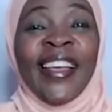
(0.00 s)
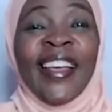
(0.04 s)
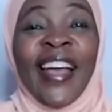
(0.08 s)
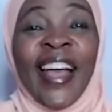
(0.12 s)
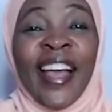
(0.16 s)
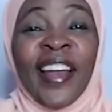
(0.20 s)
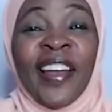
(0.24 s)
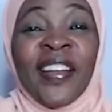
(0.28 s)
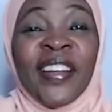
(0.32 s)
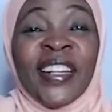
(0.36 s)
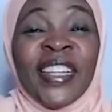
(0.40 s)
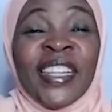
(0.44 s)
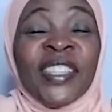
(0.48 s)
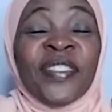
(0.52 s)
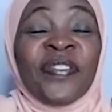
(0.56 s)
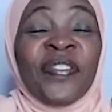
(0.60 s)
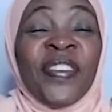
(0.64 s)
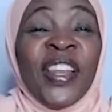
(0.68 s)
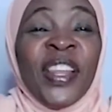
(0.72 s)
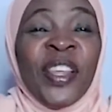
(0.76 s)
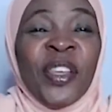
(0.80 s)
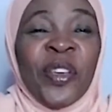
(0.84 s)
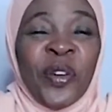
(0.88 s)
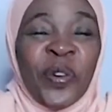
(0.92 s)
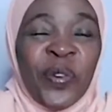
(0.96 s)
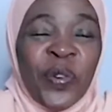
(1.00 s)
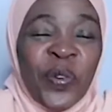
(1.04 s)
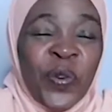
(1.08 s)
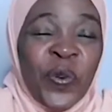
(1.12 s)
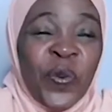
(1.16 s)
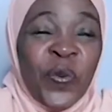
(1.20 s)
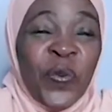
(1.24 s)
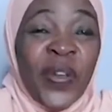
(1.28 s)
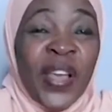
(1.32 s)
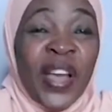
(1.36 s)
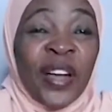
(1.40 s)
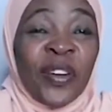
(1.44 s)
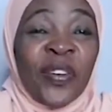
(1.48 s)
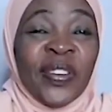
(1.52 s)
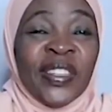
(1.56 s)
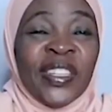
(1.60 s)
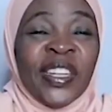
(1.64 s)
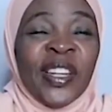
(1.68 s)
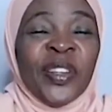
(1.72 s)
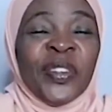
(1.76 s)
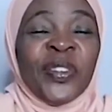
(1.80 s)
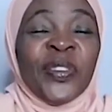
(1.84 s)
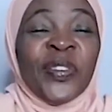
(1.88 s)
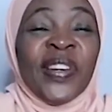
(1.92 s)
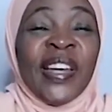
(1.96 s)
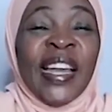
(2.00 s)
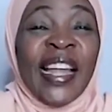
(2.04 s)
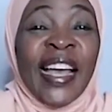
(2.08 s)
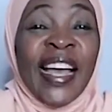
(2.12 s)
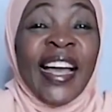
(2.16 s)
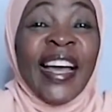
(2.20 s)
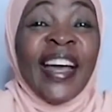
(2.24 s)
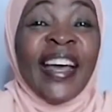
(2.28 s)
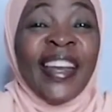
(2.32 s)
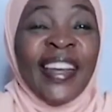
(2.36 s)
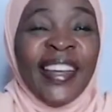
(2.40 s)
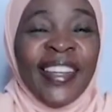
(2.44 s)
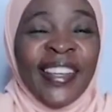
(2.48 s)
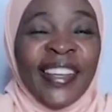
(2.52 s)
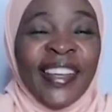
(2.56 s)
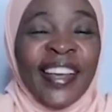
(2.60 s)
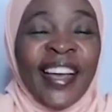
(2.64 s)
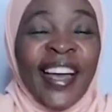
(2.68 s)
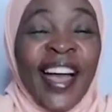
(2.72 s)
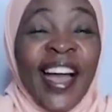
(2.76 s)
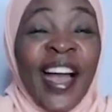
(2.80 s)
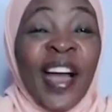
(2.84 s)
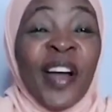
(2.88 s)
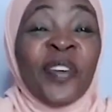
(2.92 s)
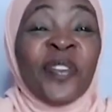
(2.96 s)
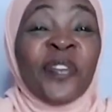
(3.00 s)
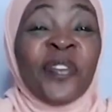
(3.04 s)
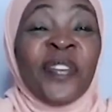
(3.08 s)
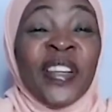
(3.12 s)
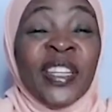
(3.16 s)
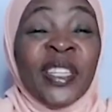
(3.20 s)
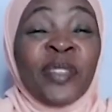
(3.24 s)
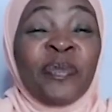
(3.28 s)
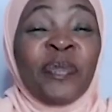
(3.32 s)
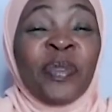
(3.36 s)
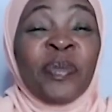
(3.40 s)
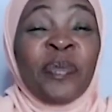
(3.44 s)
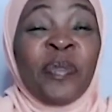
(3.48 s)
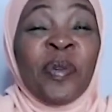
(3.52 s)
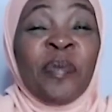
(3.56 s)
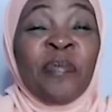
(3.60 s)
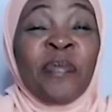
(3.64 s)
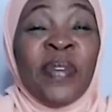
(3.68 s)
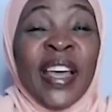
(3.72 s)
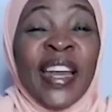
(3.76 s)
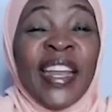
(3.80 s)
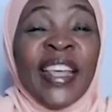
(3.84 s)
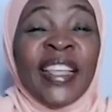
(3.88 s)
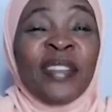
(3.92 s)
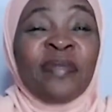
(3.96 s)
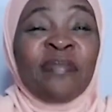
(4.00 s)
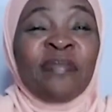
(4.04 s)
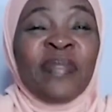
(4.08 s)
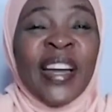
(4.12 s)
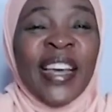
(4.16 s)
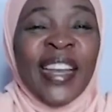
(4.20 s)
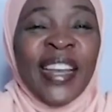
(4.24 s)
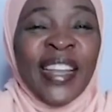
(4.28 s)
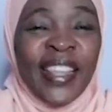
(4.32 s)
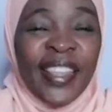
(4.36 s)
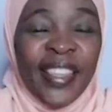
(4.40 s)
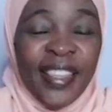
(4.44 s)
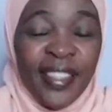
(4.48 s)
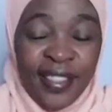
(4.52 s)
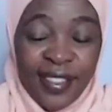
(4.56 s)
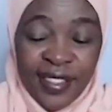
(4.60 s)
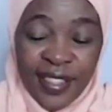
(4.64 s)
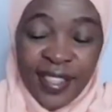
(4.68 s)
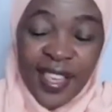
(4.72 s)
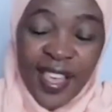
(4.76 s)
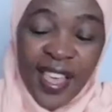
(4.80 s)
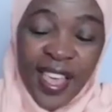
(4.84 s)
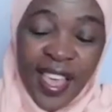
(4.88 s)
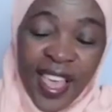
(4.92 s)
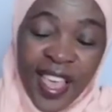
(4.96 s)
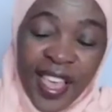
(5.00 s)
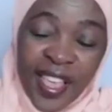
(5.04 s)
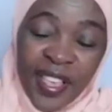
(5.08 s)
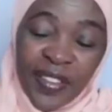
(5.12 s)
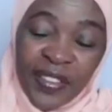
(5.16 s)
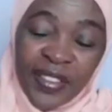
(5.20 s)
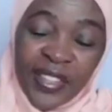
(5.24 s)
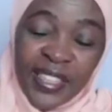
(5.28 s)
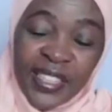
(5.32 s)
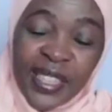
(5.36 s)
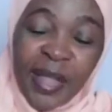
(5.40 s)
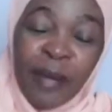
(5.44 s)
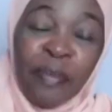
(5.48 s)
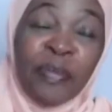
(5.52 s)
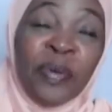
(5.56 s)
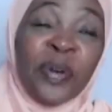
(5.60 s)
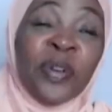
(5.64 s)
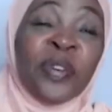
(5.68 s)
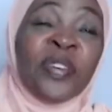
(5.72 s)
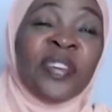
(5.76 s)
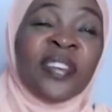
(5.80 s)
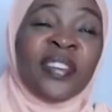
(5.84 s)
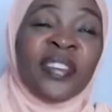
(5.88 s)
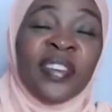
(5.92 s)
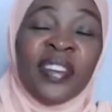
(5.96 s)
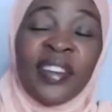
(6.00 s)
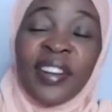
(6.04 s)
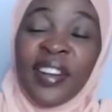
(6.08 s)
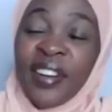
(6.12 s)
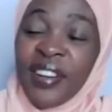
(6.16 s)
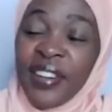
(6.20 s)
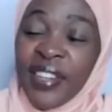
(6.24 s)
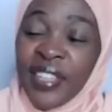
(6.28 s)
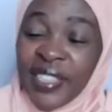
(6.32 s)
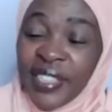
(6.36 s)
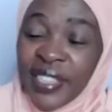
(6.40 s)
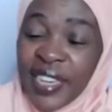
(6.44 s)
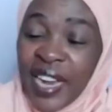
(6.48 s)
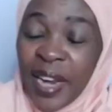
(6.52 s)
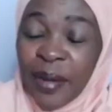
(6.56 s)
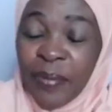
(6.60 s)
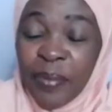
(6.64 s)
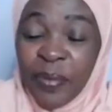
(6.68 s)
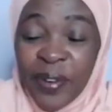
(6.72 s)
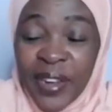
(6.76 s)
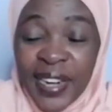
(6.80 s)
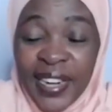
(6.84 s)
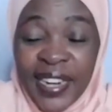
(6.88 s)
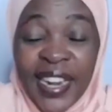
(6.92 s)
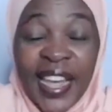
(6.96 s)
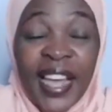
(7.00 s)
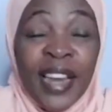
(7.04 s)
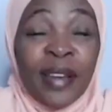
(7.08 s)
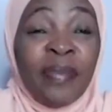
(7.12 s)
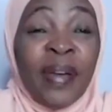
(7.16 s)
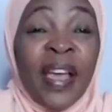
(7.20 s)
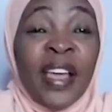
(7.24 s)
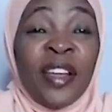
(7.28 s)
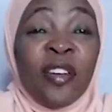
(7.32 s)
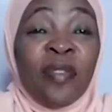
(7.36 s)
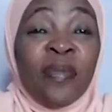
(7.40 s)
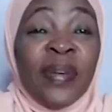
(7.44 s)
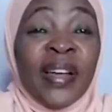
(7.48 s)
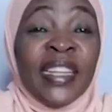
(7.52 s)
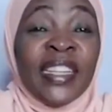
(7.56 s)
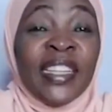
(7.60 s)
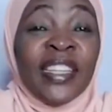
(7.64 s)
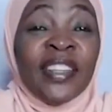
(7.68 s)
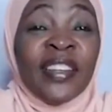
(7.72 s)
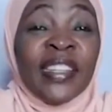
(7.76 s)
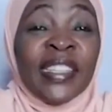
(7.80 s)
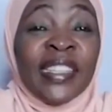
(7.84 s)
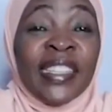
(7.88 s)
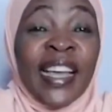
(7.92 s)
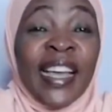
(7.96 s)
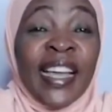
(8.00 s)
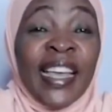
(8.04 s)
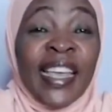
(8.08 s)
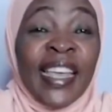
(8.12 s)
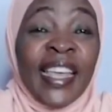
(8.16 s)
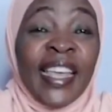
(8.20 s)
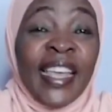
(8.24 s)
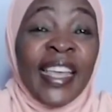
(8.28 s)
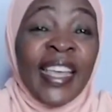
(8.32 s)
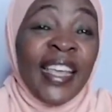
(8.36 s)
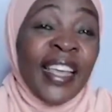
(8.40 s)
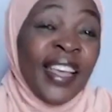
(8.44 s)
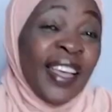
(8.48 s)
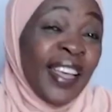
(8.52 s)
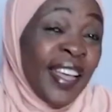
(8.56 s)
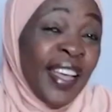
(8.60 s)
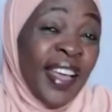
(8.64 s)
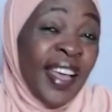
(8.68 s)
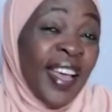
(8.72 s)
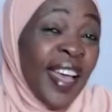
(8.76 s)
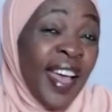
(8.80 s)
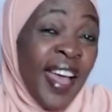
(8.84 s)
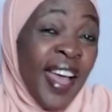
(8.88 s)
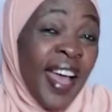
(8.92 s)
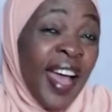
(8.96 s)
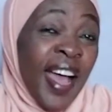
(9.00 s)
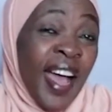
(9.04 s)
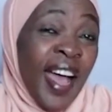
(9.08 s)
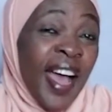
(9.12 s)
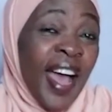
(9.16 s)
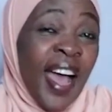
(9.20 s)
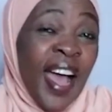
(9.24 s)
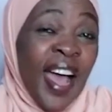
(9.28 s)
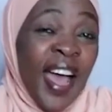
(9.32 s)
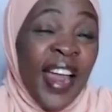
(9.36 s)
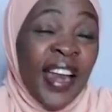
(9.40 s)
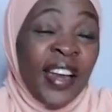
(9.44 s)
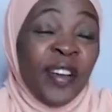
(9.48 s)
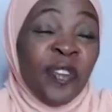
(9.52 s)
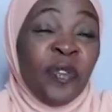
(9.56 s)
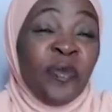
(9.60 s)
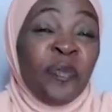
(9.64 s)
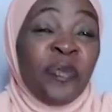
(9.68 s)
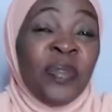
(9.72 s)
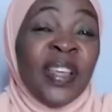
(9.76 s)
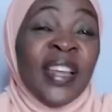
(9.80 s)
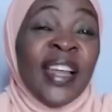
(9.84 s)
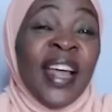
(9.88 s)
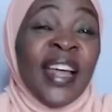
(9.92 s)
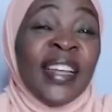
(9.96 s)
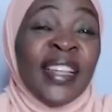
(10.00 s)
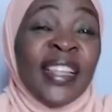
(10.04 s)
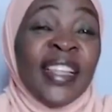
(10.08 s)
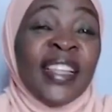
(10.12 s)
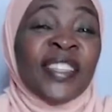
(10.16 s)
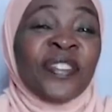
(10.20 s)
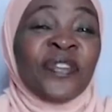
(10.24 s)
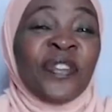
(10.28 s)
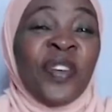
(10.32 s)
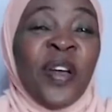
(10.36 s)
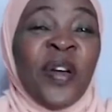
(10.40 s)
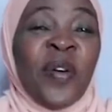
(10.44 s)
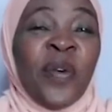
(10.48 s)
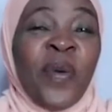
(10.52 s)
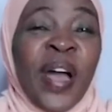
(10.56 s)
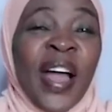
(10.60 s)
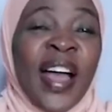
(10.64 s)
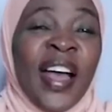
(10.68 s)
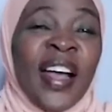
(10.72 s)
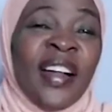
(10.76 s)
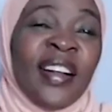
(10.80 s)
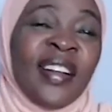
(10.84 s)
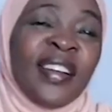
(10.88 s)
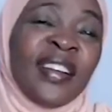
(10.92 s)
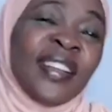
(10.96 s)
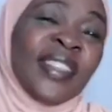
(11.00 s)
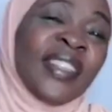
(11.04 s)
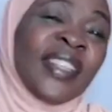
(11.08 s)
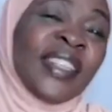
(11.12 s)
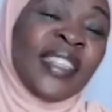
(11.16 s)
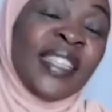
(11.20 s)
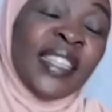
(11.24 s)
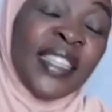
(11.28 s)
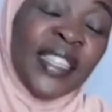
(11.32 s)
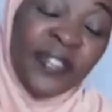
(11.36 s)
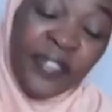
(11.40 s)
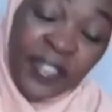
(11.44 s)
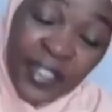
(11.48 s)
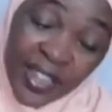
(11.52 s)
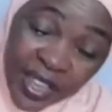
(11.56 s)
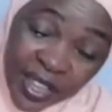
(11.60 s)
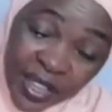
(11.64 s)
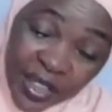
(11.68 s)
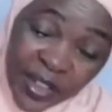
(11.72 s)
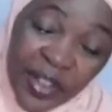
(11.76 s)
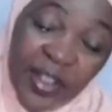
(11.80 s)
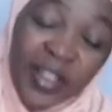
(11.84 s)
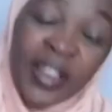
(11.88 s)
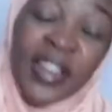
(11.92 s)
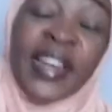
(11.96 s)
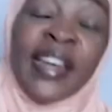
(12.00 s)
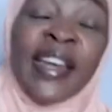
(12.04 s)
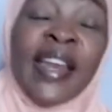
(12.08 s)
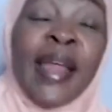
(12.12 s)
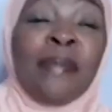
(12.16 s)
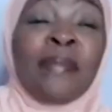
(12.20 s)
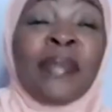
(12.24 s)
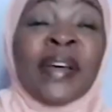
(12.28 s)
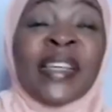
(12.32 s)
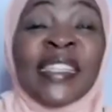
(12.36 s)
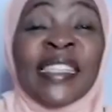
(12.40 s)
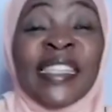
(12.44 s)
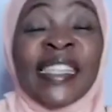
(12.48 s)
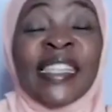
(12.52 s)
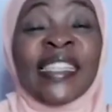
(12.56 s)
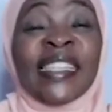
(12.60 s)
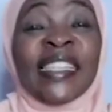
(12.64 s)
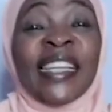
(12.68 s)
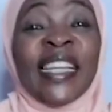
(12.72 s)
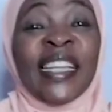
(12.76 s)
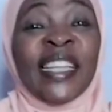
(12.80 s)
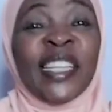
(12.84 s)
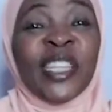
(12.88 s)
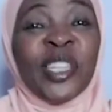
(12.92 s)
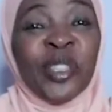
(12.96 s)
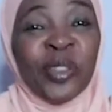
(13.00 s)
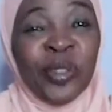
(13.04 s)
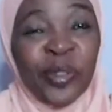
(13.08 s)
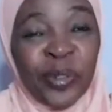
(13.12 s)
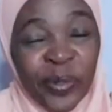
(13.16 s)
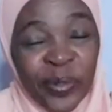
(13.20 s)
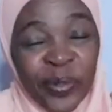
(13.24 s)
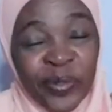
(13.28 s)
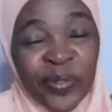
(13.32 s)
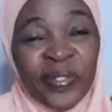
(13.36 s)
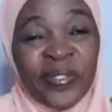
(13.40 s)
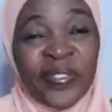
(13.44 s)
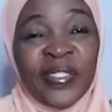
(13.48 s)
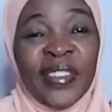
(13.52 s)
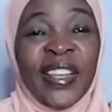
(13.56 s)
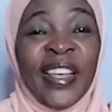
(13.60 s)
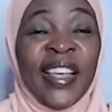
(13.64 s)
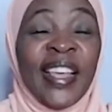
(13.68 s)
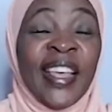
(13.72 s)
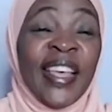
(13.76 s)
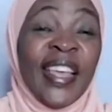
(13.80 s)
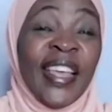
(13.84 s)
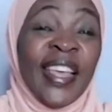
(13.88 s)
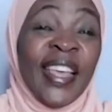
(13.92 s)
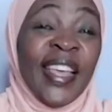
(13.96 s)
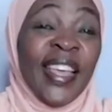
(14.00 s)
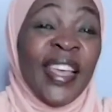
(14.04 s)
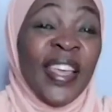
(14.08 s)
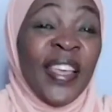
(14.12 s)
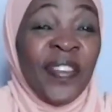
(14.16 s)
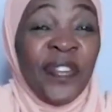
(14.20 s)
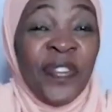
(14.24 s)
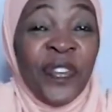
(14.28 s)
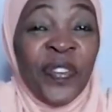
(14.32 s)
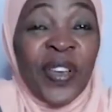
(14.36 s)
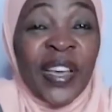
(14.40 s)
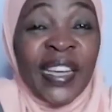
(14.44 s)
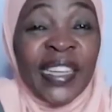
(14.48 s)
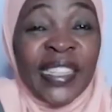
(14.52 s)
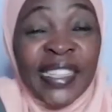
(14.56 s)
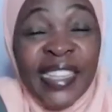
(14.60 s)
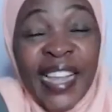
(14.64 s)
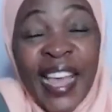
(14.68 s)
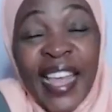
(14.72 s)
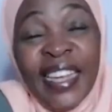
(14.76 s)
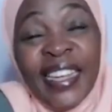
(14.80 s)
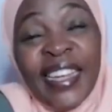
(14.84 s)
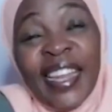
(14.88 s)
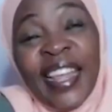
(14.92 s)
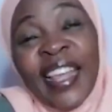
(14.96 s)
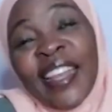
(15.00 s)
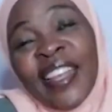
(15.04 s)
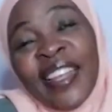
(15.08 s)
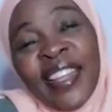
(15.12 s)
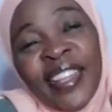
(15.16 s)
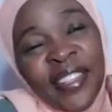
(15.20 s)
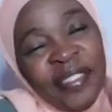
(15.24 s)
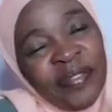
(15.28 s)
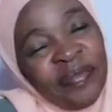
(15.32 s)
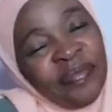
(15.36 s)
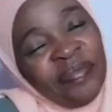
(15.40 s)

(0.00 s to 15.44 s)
Hello, in this video, we are continuing to learn how rich people manage money using the book Rich Dad Poor Dad by Robert Kiyosaki. And we've been at this for a while. This is video number 62. If you're excited,